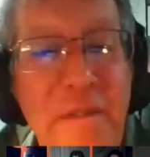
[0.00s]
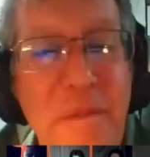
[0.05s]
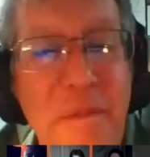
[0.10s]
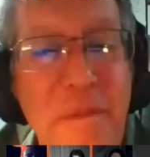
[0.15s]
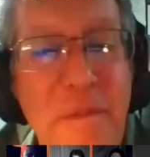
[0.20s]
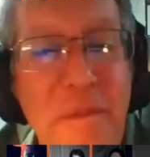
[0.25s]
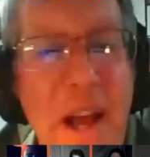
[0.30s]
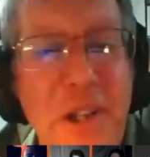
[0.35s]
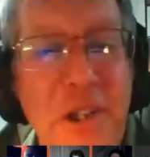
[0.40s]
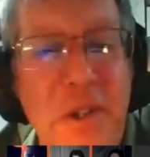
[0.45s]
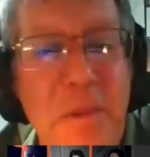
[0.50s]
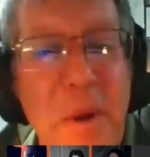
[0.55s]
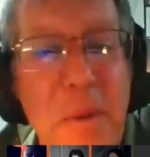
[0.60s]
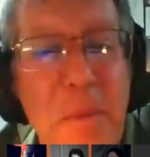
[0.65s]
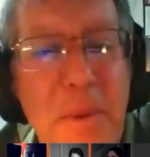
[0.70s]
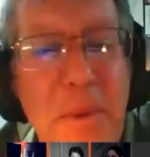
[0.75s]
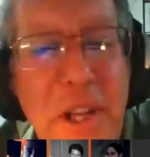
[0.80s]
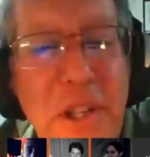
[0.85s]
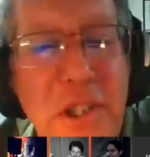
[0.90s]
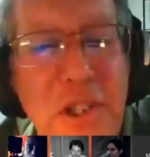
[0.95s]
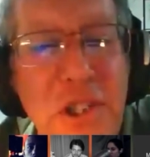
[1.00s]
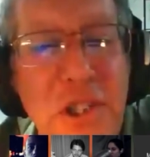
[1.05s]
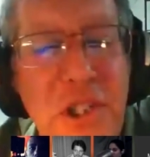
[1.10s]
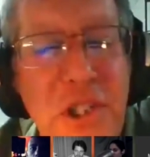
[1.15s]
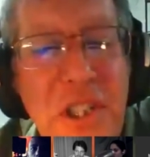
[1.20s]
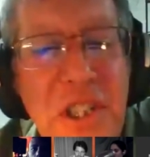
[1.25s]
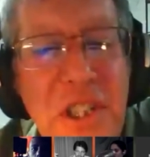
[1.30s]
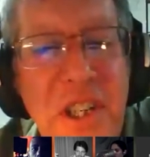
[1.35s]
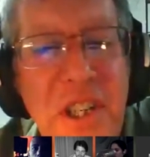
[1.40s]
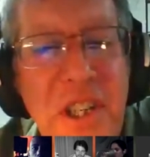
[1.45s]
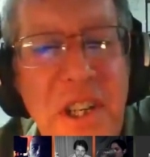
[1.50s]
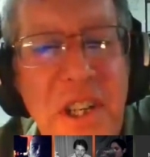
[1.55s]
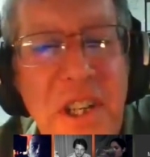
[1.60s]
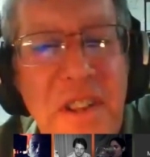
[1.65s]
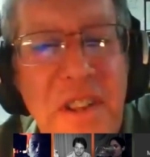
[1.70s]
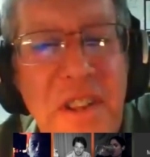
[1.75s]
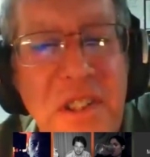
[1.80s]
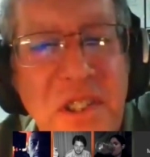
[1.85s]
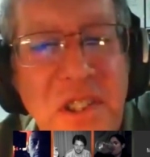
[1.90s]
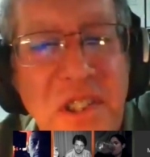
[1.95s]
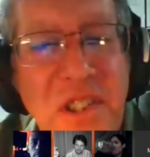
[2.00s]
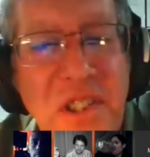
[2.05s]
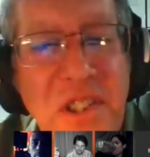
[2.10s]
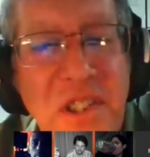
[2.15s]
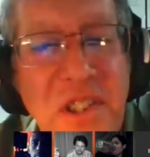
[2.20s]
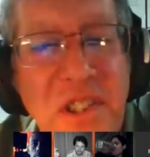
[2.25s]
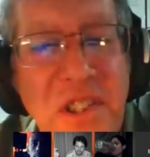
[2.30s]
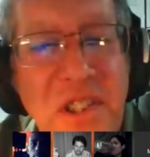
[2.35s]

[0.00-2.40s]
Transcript: scratch on my PhD thesis.